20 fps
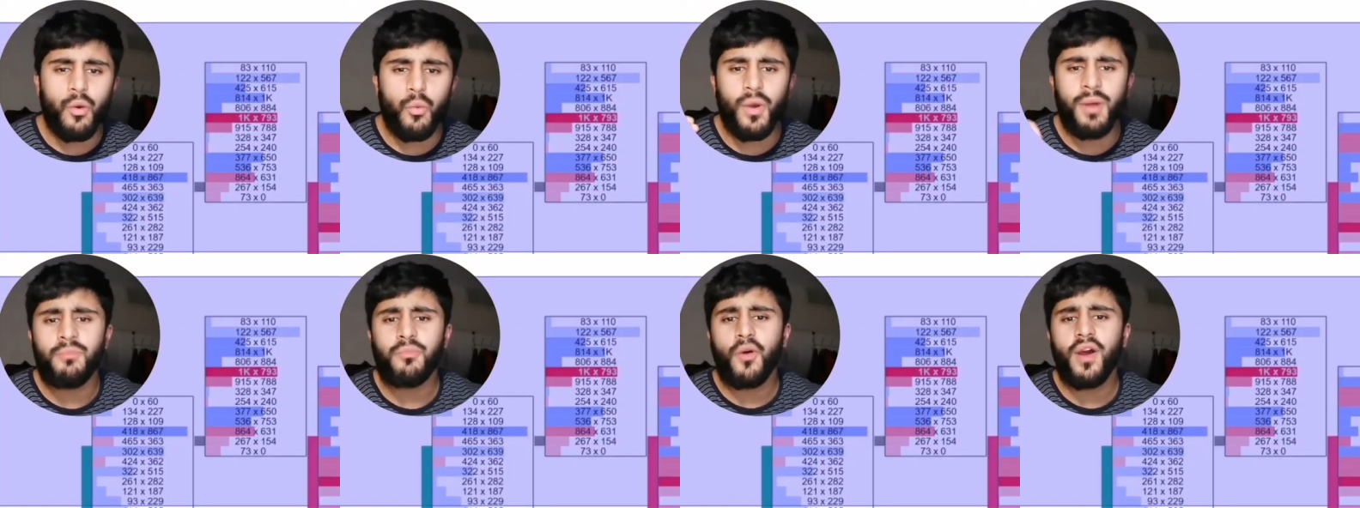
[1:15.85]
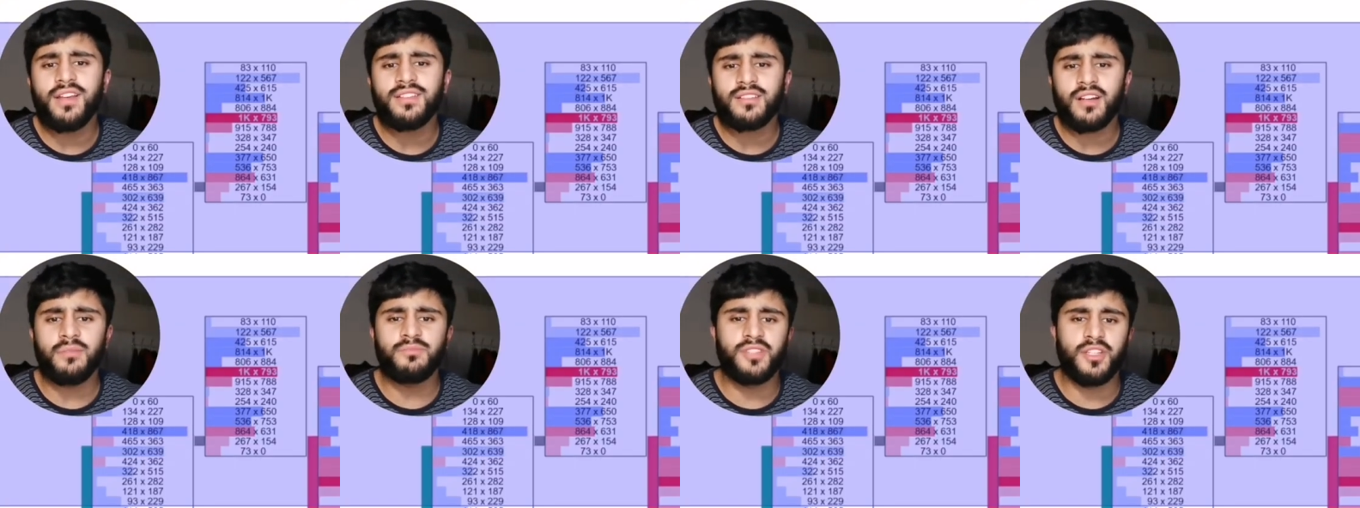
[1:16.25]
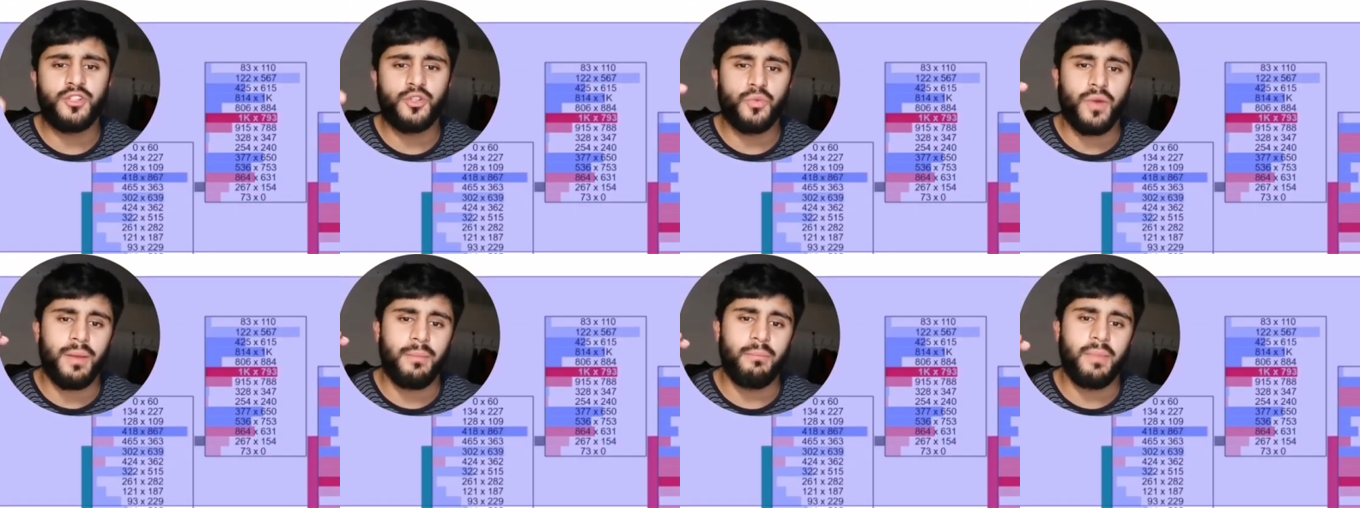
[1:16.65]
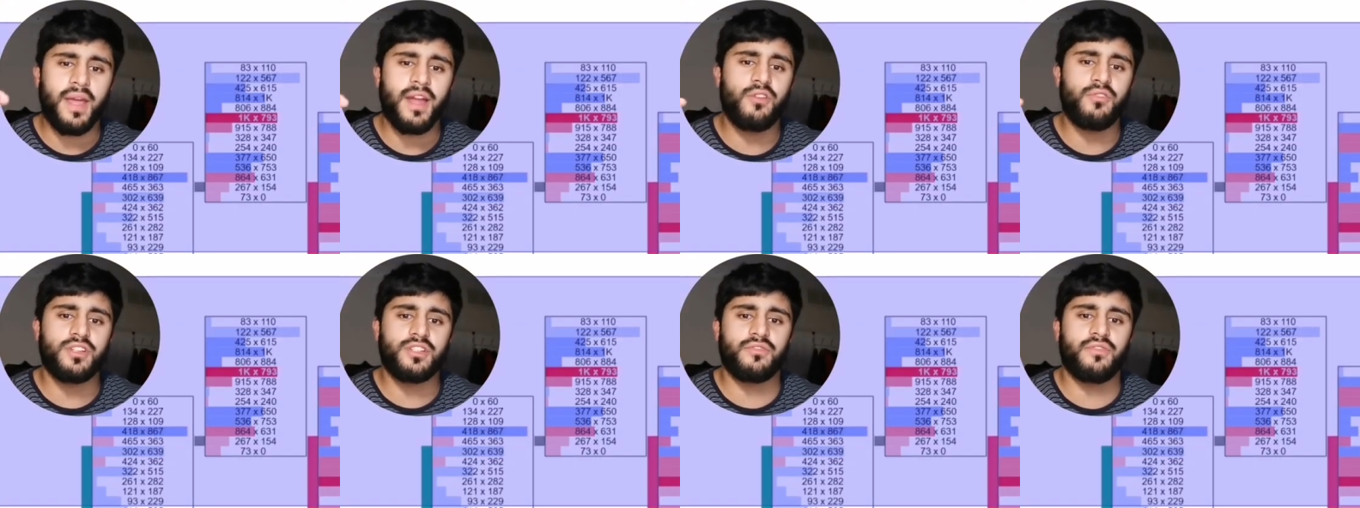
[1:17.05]
When price comes into a
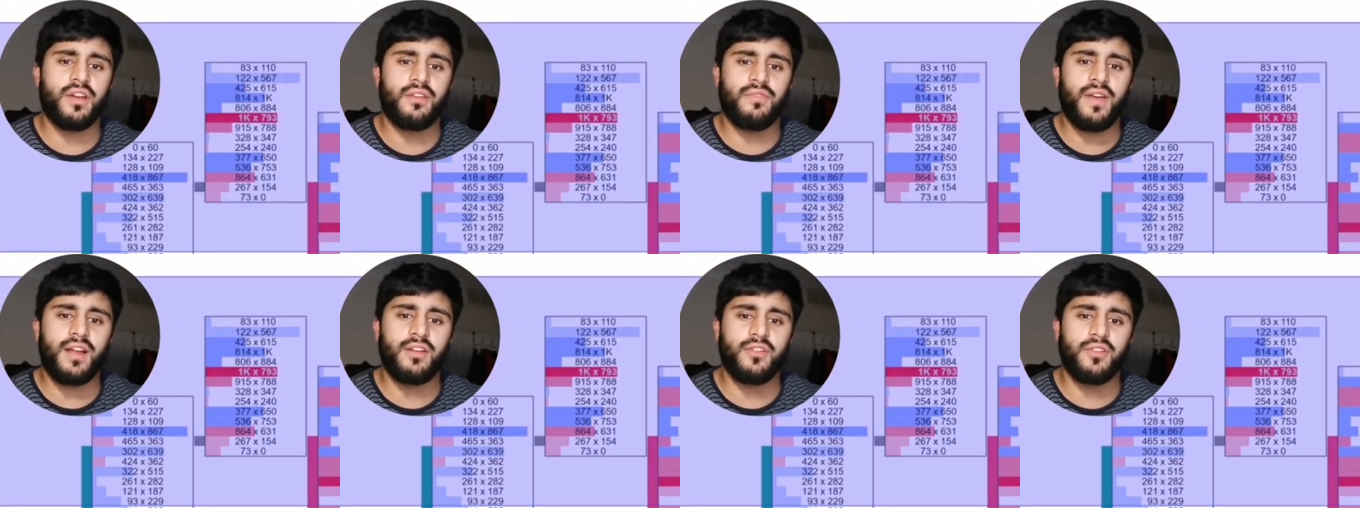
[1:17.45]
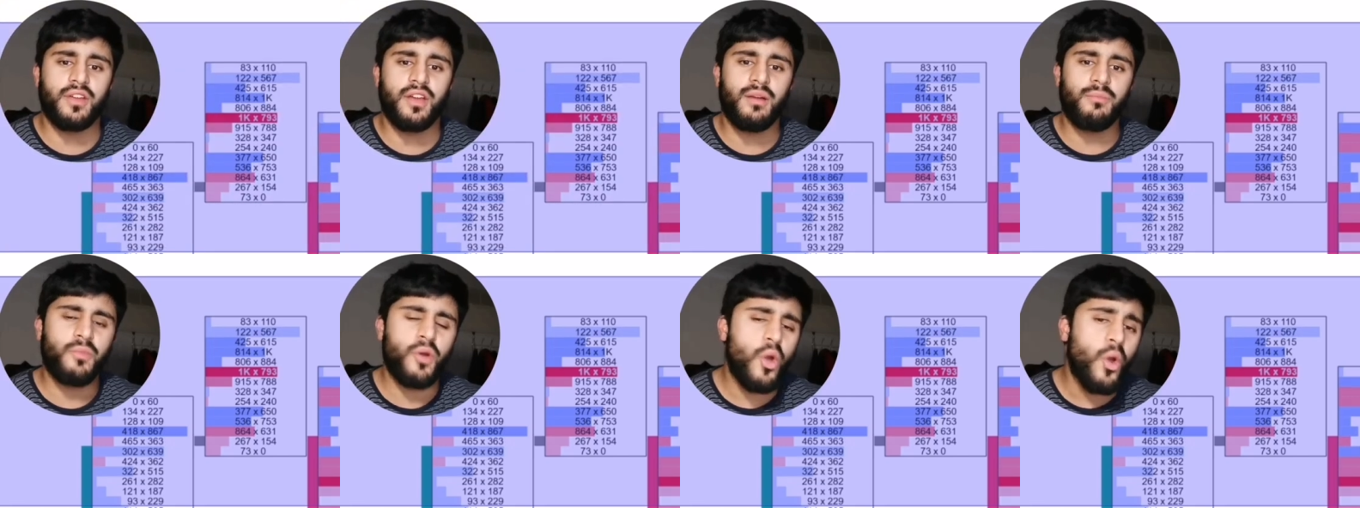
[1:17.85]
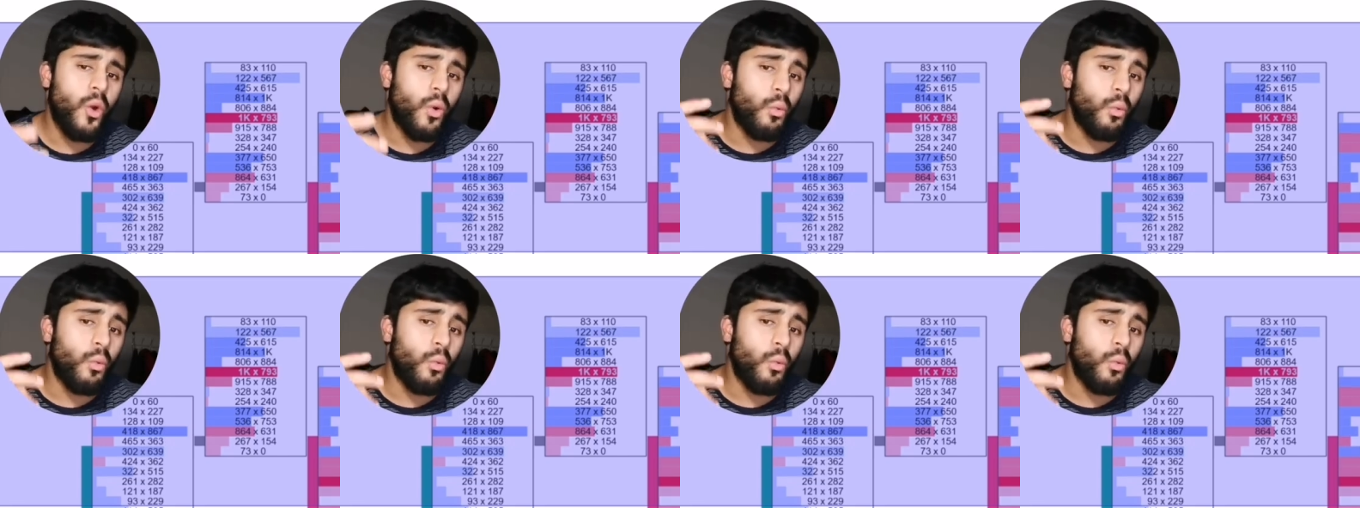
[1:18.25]
bearish fair value gap,